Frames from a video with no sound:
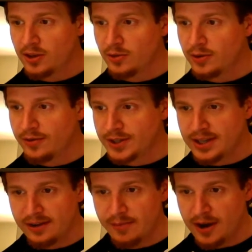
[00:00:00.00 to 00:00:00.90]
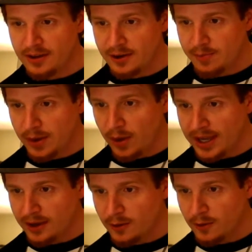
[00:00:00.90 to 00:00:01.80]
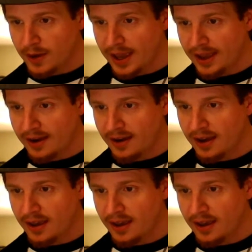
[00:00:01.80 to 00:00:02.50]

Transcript: University of Maryland, BYU, and